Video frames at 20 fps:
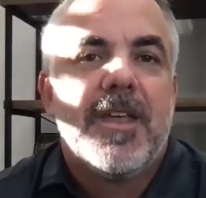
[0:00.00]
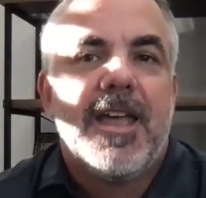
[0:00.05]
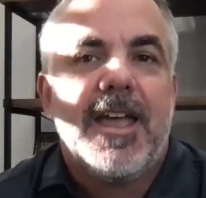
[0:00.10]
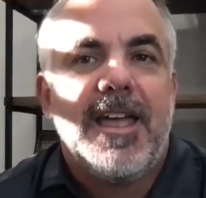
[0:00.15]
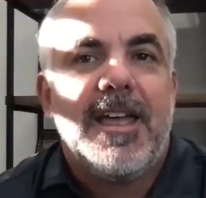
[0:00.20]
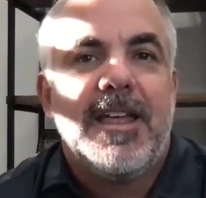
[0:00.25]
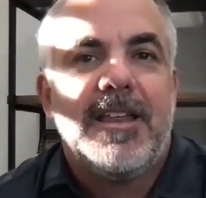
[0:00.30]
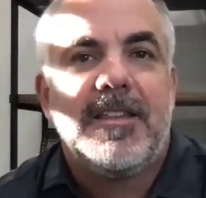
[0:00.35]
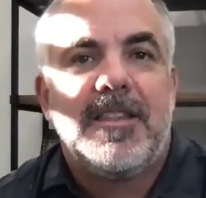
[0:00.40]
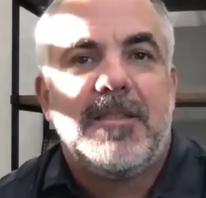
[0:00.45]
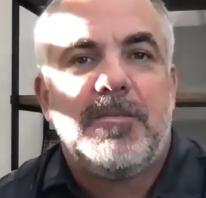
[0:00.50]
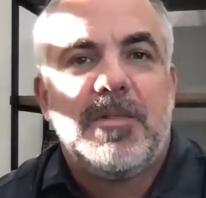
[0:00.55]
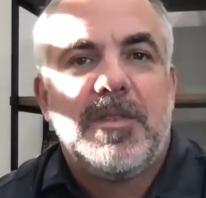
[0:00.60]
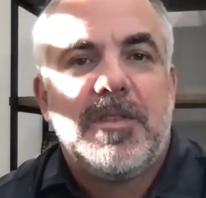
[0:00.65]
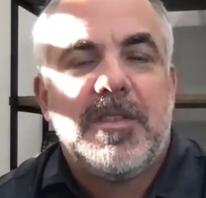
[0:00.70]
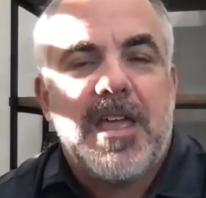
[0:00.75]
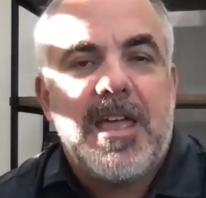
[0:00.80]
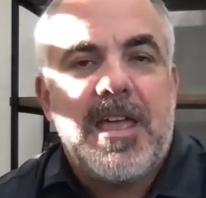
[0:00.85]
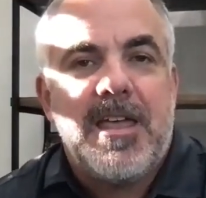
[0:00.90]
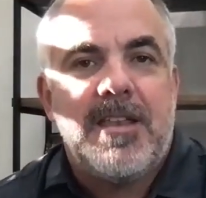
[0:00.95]

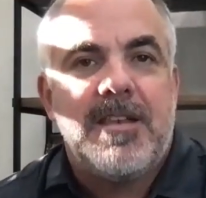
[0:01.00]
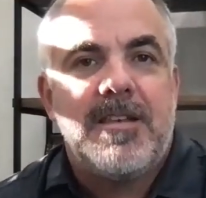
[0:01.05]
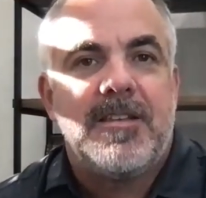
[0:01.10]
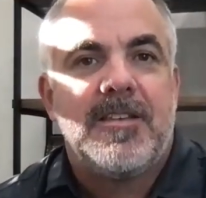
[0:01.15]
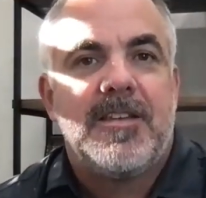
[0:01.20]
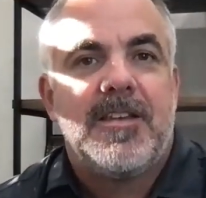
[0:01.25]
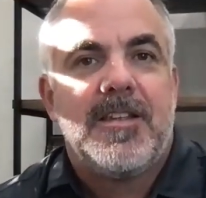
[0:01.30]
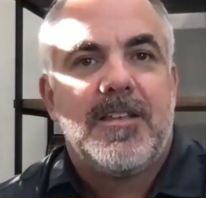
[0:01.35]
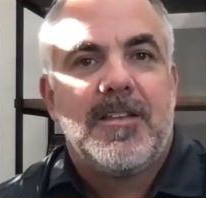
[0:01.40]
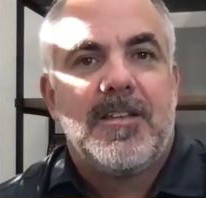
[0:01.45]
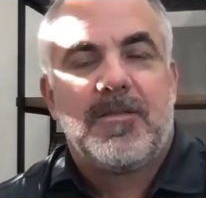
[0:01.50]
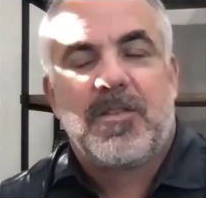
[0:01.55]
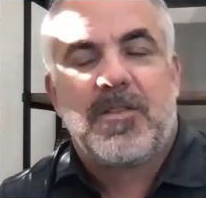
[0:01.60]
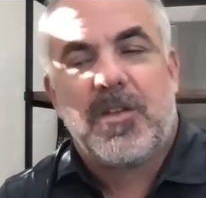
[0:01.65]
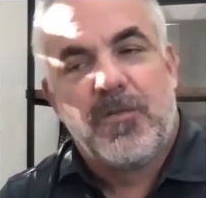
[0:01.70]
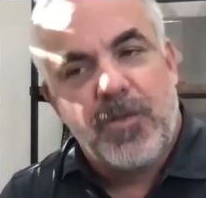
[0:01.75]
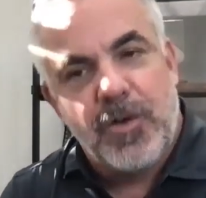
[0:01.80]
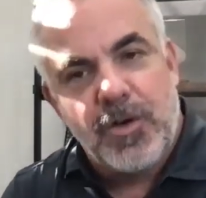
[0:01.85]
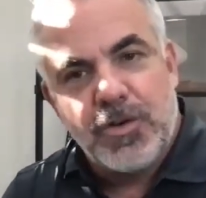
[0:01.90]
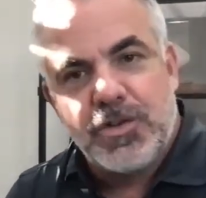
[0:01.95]
And
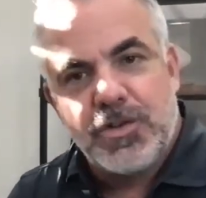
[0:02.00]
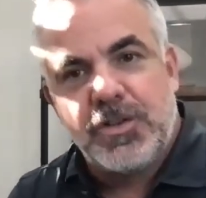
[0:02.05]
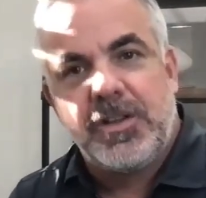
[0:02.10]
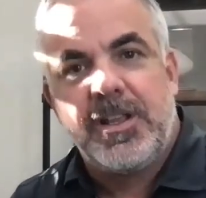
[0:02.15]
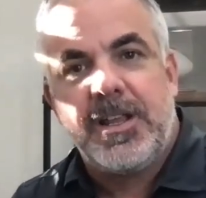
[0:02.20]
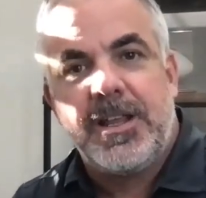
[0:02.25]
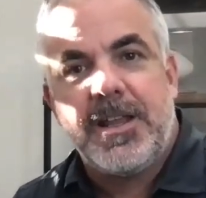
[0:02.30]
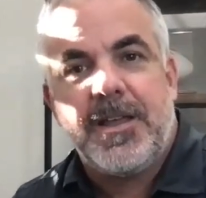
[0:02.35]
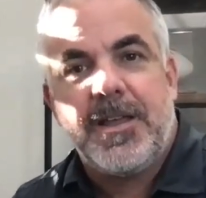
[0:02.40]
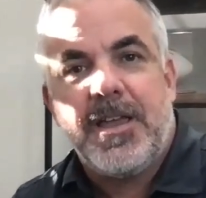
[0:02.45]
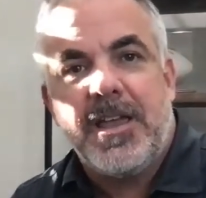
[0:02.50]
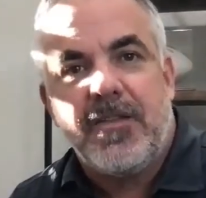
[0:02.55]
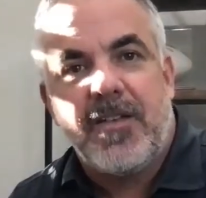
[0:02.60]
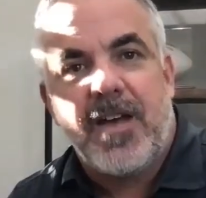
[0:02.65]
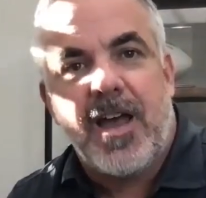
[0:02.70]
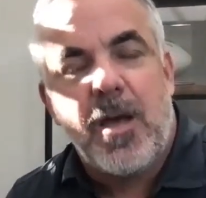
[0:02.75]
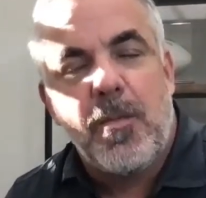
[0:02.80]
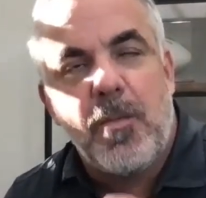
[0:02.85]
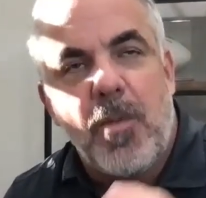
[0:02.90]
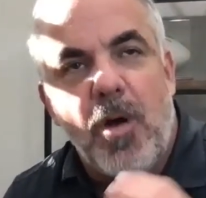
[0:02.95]
conversely, if I'm